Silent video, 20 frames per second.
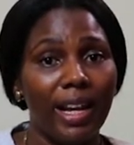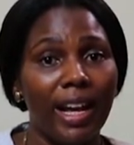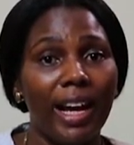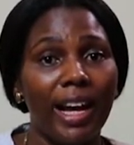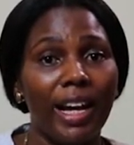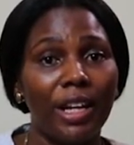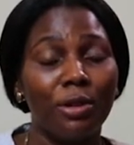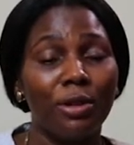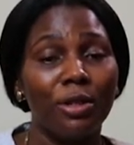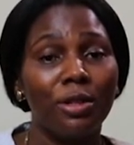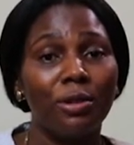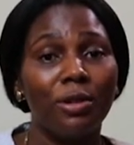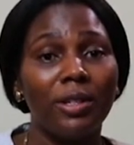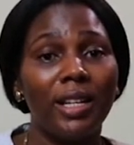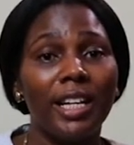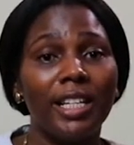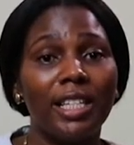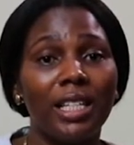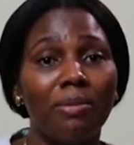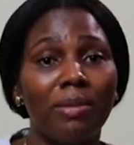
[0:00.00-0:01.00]
And also
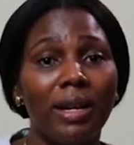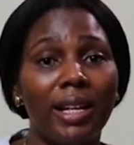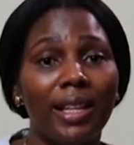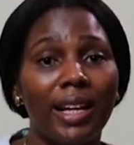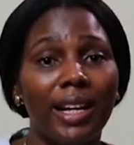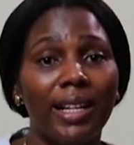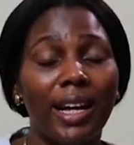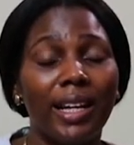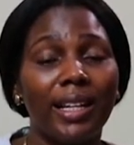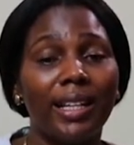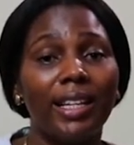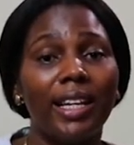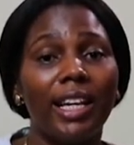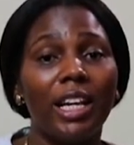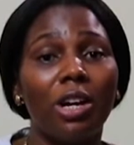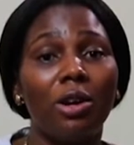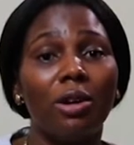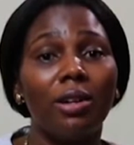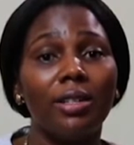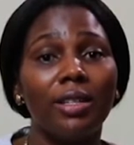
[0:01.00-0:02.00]
they estimated that
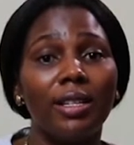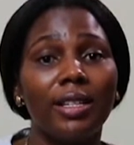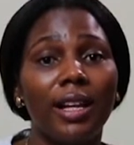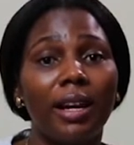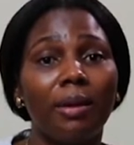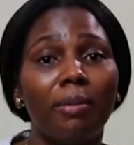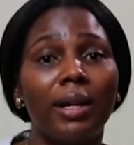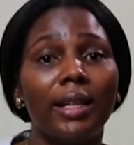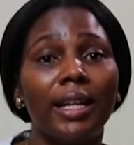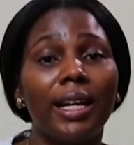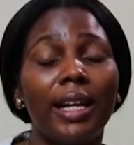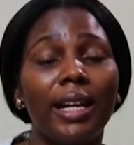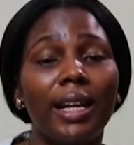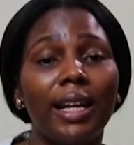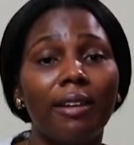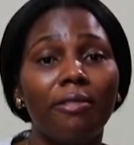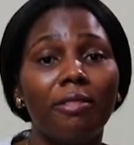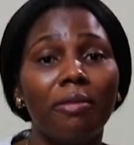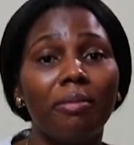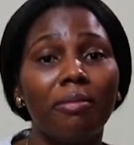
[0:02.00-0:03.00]
it causes about
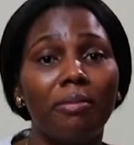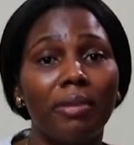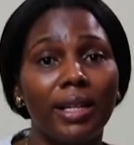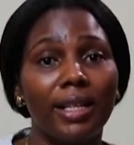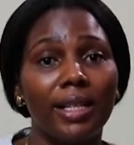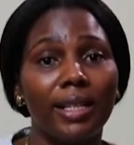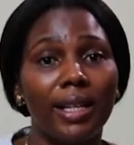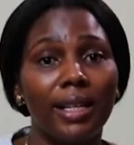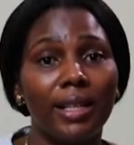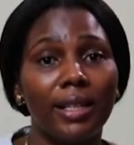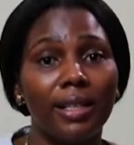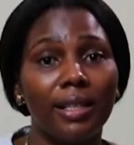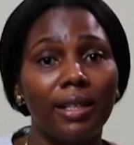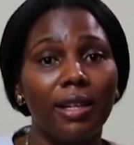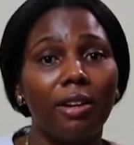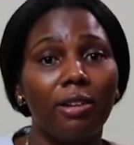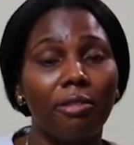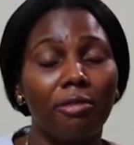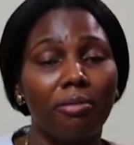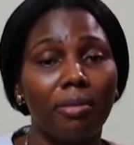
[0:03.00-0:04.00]
11%
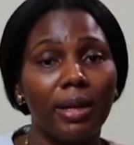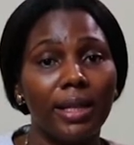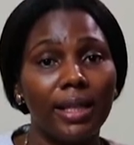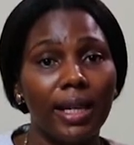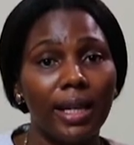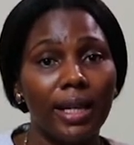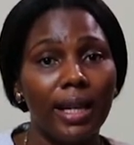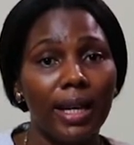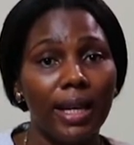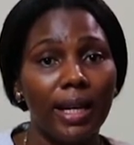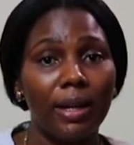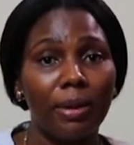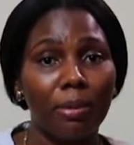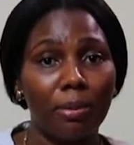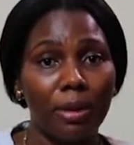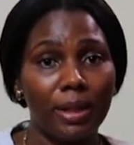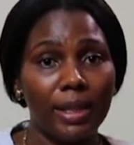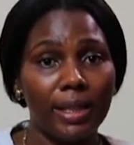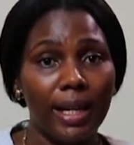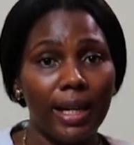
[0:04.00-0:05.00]
of maternal
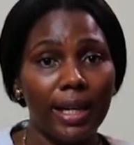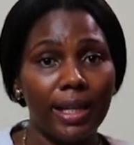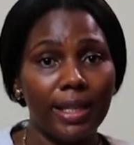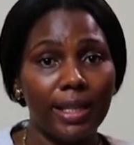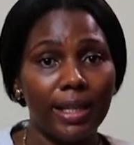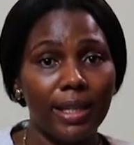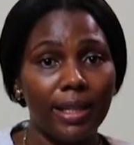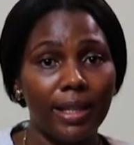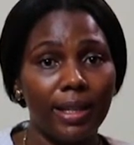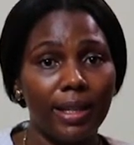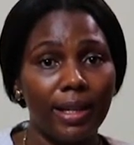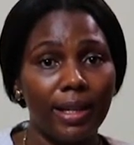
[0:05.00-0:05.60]
mortality.